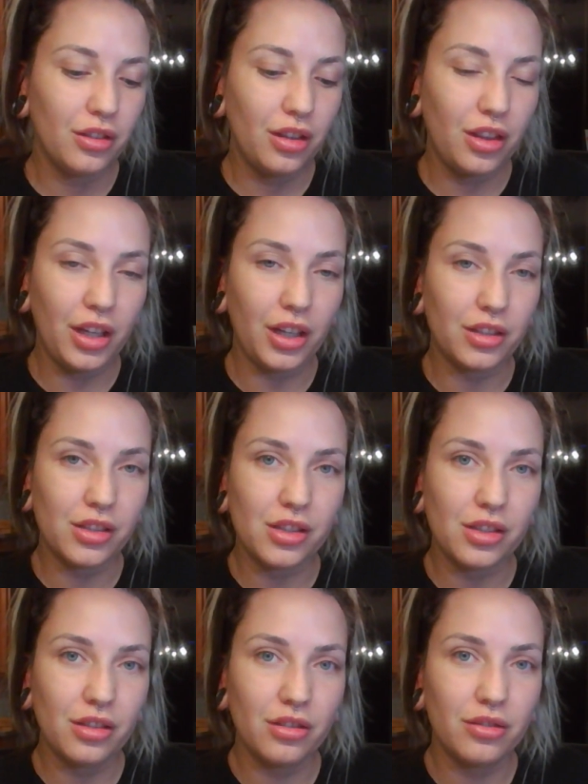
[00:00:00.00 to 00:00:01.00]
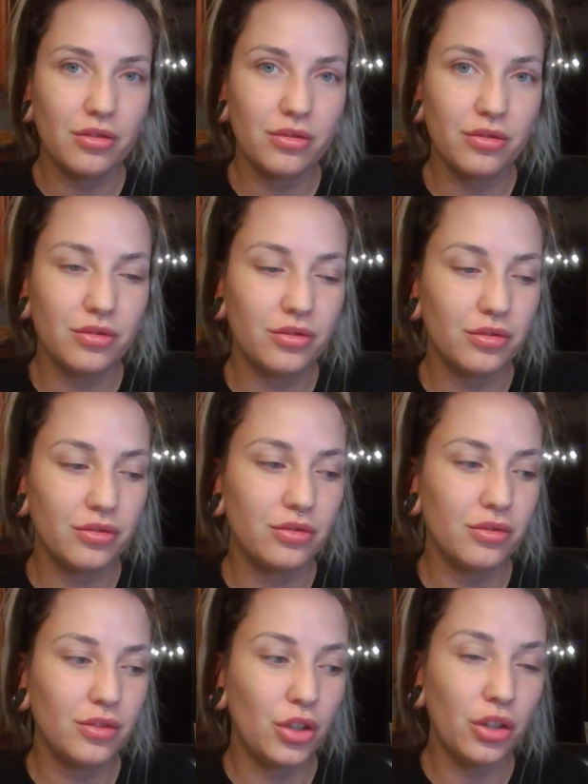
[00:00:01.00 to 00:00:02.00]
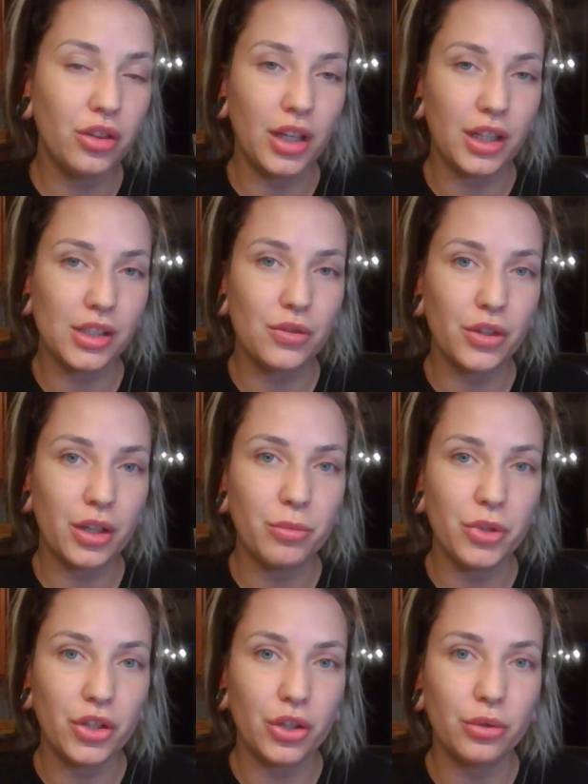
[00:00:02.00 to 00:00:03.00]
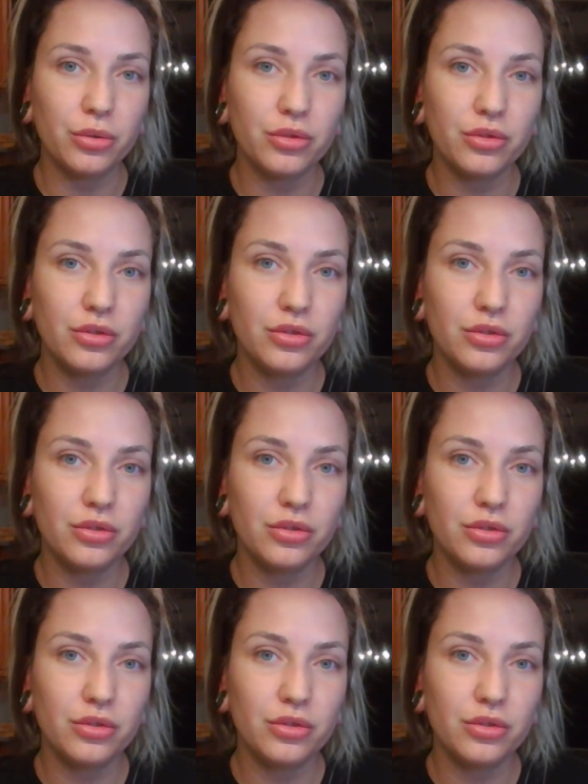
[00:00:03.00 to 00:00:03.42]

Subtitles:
things, good things for them to do,